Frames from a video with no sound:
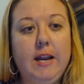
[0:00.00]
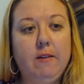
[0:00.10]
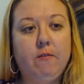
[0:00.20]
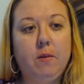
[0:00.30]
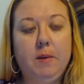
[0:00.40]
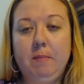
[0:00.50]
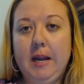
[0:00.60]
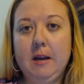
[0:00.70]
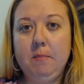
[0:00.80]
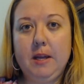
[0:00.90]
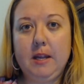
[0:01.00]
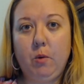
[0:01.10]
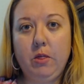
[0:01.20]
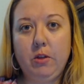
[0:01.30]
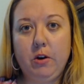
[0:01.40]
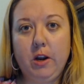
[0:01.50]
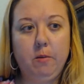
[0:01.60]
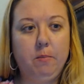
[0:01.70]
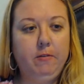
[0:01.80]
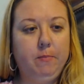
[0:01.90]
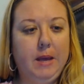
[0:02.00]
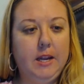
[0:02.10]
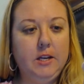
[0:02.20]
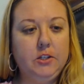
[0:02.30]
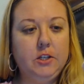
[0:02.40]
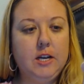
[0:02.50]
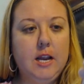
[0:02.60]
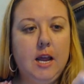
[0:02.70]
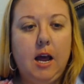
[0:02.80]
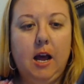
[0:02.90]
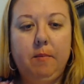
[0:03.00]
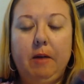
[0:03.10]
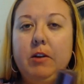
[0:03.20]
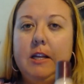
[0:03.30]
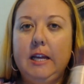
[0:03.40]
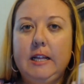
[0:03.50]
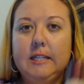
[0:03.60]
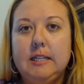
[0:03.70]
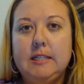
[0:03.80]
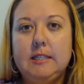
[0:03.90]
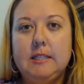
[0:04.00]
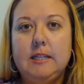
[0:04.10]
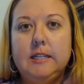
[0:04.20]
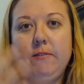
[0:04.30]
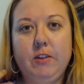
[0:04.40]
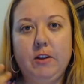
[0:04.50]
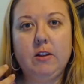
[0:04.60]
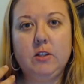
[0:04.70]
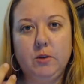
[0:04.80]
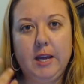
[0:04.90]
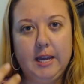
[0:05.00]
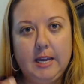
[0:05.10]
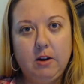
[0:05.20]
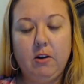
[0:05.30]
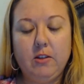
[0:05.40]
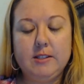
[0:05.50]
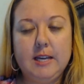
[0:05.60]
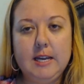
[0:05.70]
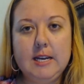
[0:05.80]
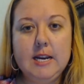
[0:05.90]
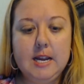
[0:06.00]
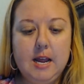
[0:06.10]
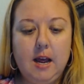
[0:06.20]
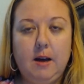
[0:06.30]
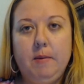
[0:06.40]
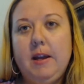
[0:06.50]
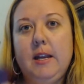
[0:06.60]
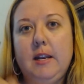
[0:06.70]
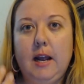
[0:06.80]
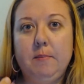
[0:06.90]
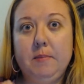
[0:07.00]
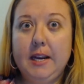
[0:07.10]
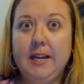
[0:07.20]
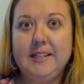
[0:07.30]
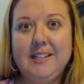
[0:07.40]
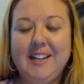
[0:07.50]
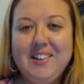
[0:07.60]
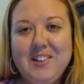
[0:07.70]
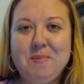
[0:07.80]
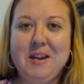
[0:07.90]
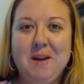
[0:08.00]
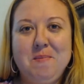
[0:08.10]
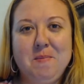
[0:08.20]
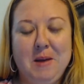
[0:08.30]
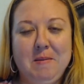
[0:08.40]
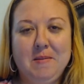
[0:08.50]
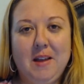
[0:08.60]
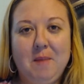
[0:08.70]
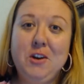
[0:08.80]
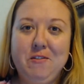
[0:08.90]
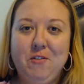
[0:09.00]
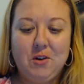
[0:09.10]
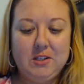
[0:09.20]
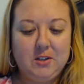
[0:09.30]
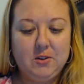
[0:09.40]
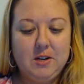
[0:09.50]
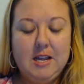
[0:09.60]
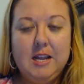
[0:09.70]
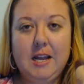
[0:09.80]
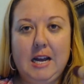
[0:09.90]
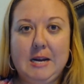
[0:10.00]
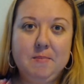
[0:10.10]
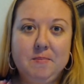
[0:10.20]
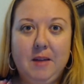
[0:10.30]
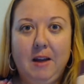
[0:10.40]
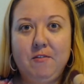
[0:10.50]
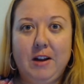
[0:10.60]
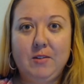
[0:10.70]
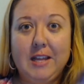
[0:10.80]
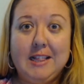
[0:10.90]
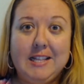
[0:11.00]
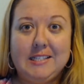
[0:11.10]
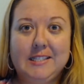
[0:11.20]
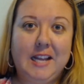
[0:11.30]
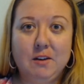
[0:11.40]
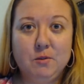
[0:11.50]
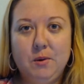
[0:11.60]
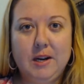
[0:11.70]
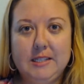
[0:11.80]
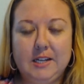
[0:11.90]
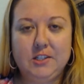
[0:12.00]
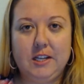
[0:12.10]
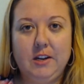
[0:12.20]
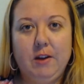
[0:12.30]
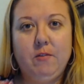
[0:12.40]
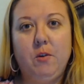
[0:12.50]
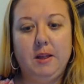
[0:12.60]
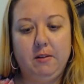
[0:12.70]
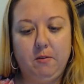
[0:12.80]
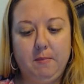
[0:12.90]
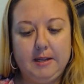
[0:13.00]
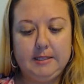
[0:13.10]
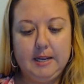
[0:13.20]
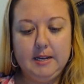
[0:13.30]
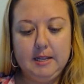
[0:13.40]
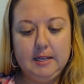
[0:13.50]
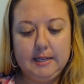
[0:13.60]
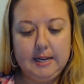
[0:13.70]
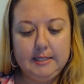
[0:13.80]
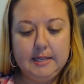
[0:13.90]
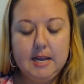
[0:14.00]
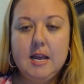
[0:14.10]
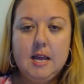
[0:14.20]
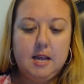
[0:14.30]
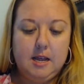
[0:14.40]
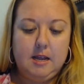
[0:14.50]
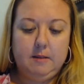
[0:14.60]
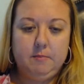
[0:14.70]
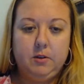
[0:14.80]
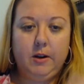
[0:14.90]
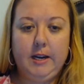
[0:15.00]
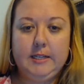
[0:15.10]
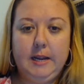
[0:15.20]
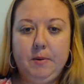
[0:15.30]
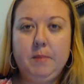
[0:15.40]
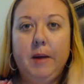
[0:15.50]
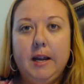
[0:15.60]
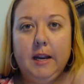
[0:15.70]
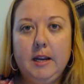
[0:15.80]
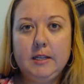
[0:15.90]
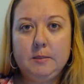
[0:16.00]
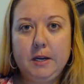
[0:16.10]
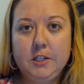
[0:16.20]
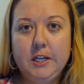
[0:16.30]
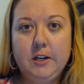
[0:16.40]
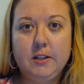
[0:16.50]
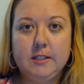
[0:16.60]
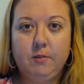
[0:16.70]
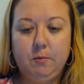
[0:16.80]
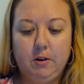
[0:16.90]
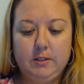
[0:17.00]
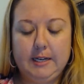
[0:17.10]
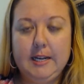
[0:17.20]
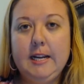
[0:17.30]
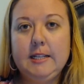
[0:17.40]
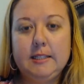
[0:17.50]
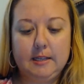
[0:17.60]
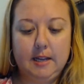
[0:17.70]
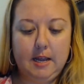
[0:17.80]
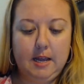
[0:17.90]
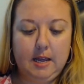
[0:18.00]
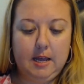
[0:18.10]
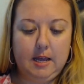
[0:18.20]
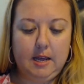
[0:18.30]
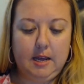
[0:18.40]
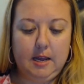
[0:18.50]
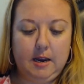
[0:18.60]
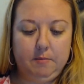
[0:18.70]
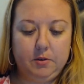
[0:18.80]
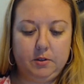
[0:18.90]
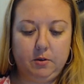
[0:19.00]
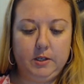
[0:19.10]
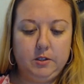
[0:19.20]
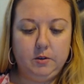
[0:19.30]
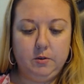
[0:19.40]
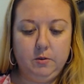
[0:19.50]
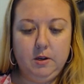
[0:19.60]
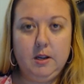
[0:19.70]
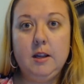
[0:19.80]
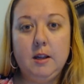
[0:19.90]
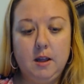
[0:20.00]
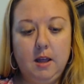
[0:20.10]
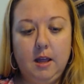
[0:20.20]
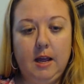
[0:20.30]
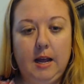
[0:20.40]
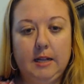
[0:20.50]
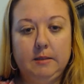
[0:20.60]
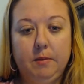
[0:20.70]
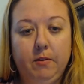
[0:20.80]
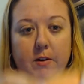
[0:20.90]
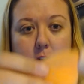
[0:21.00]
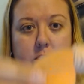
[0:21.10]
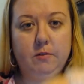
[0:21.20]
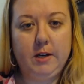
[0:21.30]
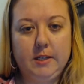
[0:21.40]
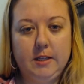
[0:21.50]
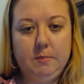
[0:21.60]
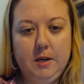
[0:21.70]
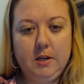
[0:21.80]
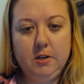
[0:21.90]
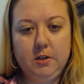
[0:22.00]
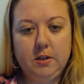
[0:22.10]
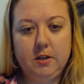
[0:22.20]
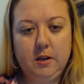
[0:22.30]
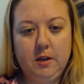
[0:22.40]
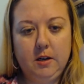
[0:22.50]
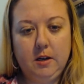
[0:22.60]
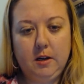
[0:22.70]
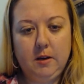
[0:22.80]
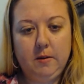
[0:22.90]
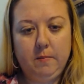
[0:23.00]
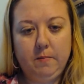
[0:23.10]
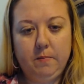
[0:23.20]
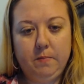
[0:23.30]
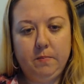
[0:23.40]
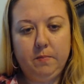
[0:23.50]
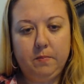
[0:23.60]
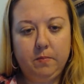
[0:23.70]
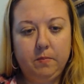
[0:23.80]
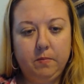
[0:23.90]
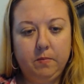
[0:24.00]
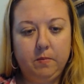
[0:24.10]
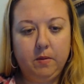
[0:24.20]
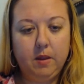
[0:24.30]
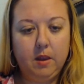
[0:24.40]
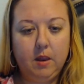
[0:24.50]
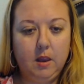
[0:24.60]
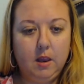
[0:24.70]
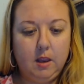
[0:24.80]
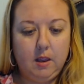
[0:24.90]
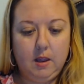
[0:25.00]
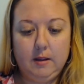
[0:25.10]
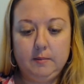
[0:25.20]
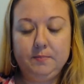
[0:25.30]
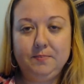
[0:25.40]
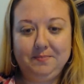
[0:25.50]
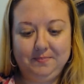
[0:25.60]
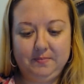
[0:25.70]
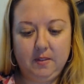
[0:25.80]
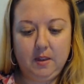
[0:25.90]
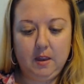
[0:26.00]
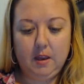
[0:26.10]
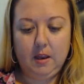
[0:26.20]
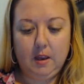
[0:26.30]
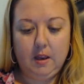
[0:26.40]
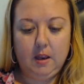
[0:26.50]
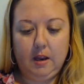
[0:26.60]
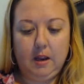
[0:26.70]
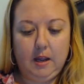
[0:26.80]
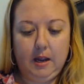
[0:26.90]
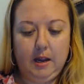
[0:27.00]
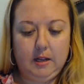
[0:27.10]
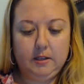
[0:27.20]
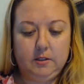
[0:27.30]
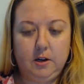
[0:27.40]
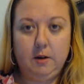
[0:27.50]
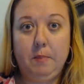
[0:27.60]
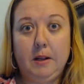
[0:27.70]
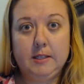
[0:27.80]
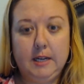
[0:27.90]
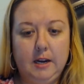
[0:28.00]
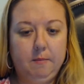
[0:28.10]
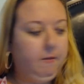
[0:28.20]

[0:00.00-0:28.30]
Radiant Firming Makeup in 130 or Buff Beige. I really like this. It doesn't feel too cakey or on the skin, and I'm getting a little up there. I'm 34, so I found that this Age Rewind is actually a great formula for my skin these days. So I dampened my sponge here. This is from Real Techniques, and I'm just going to add some of the foundation right to the sponge.